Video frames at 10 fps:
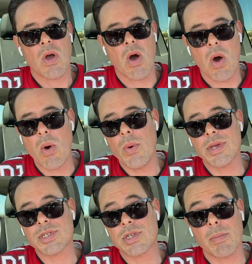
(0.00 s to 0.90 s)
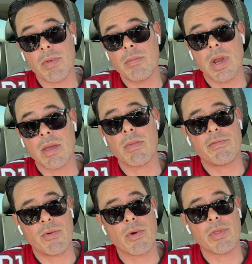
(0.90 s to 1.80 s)
always supplementing
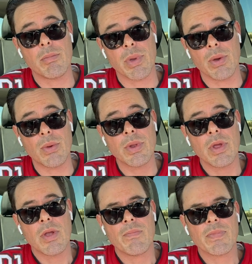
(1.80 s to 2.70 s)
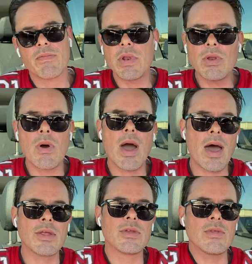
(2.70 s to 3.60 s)
before the build, if you don't know
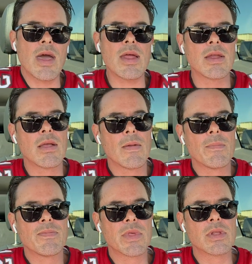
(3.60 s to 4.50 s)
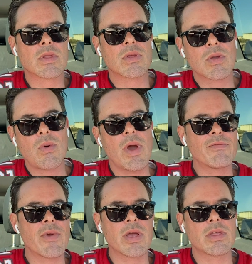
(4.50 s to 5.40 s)
how to do that, then quite
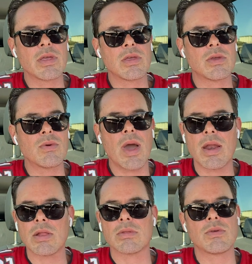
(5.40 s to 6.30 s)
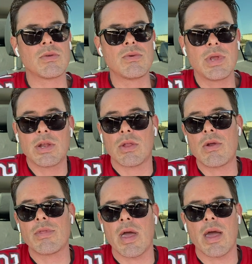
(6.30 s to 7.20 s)
frankly, you gotta, you need to
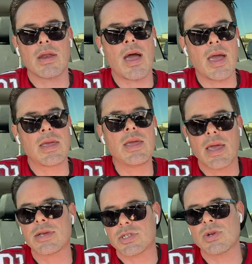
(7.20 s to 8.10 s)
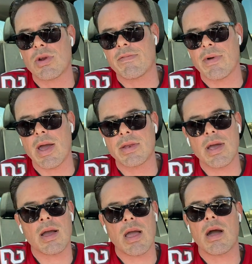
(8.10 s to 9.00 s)
learn that. I E S certified
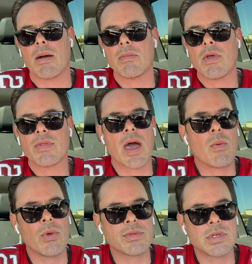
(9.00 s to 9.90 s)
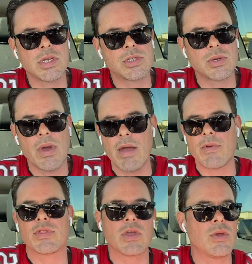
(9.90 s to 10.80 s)
dot com. That will teach you
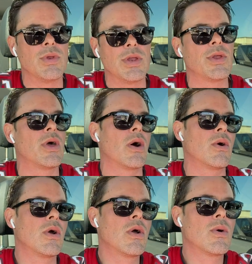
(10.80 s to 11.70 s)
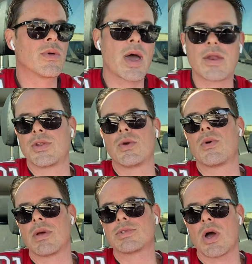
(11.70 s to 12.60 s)
everything you need to know with how to do
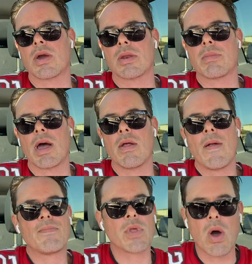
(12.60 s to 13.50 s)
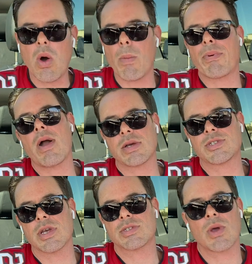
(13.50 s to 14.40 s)
what I'm talking about. The whole
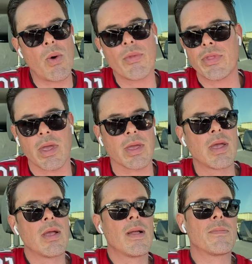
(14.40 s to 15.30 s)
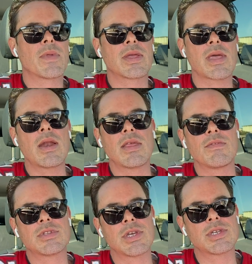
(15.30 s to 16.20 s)
process, the whole thing. Like, that'll
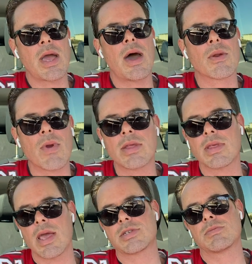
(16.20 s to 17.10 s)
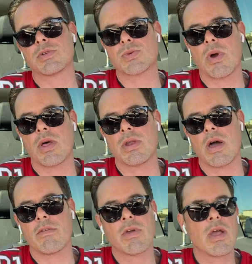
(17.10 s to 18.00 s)
even teach you how to write the estimates well
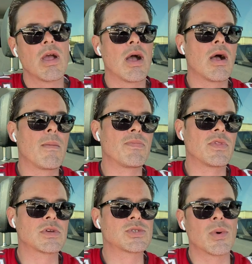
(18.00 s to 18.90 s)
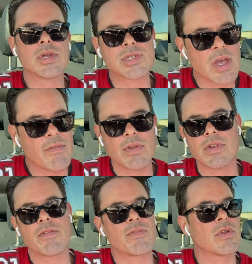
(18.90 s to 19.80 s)
enough. Um, there's twenty-seven
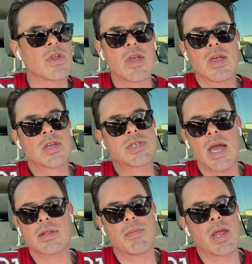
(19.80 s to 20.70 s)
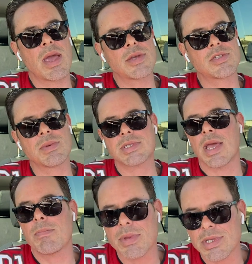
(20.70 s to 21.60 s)
different Xactimate estimate
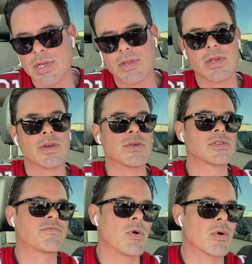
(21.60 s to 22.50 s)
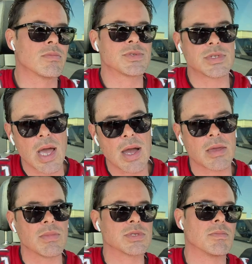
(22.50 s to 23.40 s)
templates in there. There's forms and
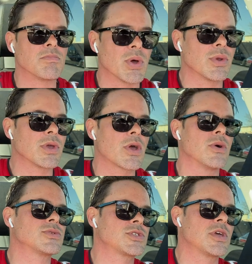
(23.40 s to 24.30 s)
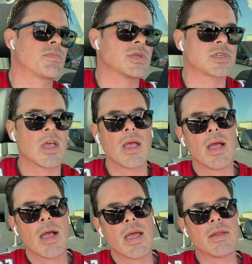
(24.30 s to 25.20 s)
documents and building codes, snippets,
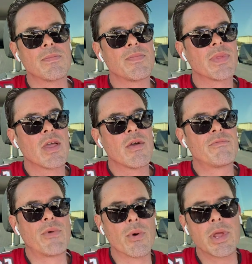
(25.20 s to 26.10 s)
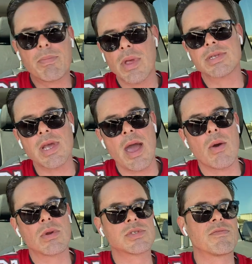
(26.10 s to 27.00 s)
and forty plus
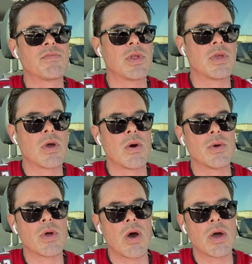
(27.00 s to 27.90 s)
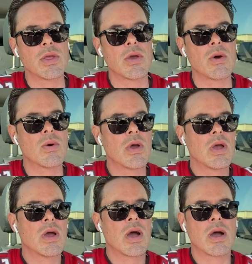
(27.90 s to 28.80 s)
hours of video and audio
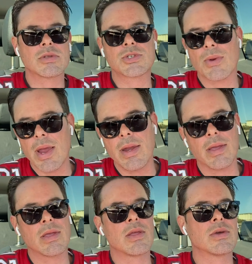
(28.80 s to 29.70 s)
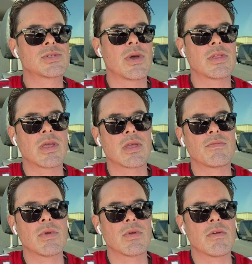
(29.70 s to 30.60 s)
uh, training. You know, so I think
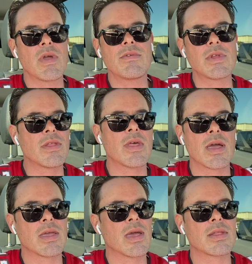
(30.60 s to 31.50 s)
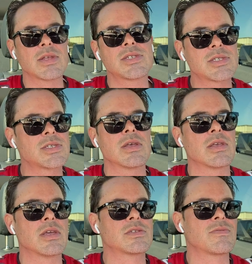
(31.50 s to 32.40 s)
if you if you haven't done that yet, that's just
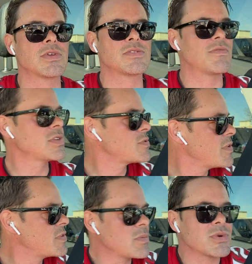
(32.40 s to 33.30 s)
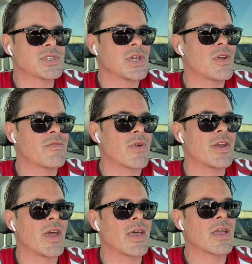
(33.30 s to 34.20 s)
silly. It's it's it's fifty percent off right
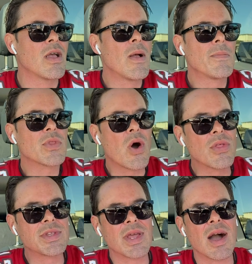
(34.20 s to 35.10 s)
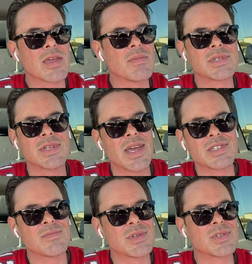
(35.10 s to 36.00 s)
now. Like, all the documents and
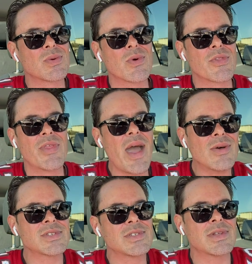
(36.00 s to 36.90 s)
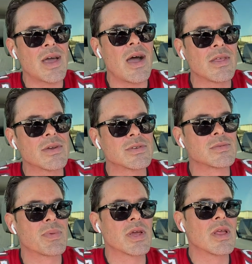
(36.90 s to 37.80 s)
estimates are worth thousands of dollars,
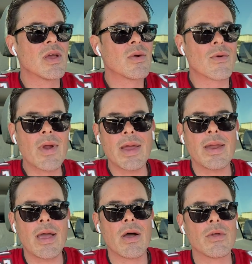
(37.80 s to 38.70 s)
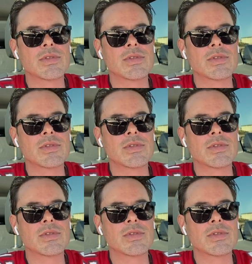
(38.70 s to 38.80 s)
but right now,